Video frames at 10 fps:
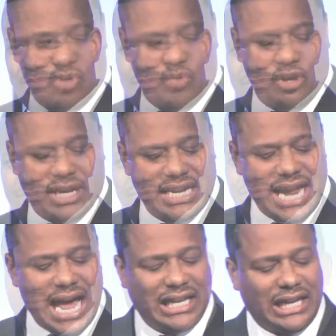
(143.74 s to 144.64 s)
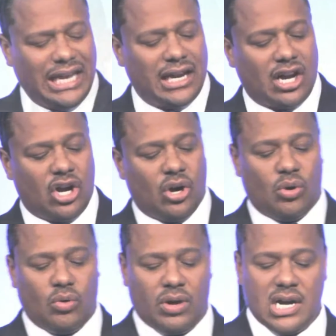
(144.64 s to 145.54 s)
When you cannot let
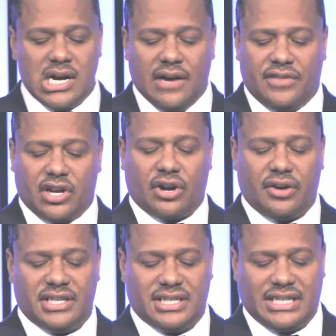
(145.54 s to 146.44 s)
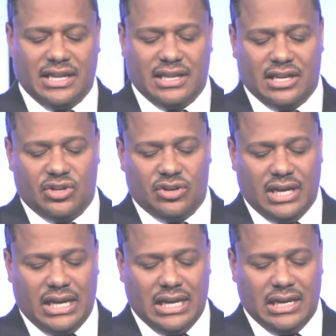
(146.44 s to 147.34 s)
go of the current state that you're
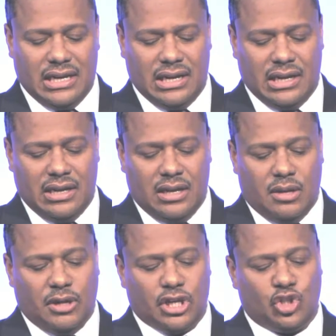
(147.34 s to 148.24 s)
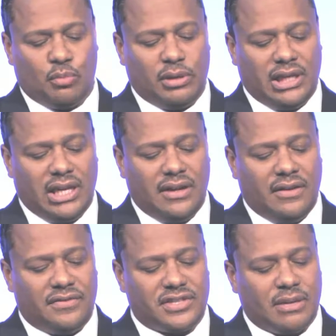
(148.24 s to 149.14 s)
in because you
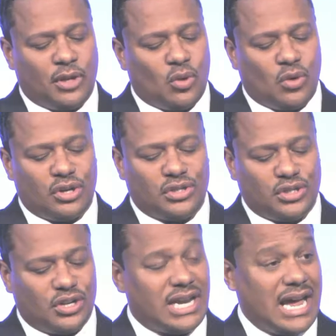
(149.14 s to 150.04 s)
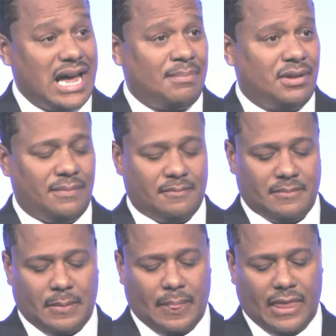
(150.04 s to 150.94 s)
believe something worse is going to happen,
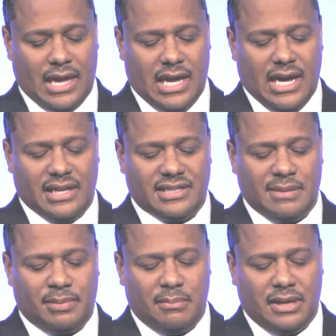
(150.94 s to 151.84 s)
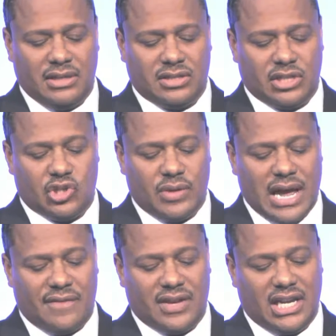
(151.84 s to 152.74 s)
it simply means that you
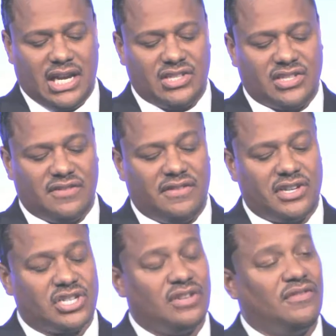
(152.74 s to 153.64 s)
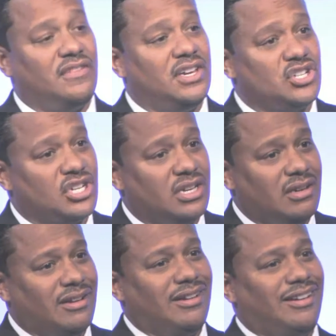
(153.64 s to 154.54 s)
have an insufficient vision
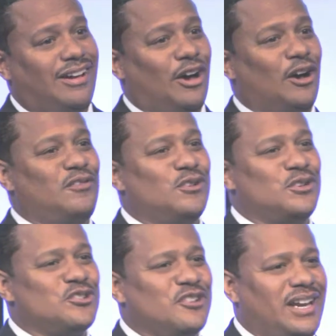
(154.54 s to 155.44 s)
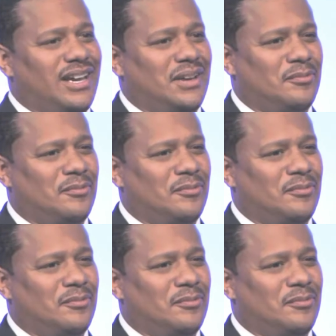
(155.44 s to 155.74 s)
of your dream.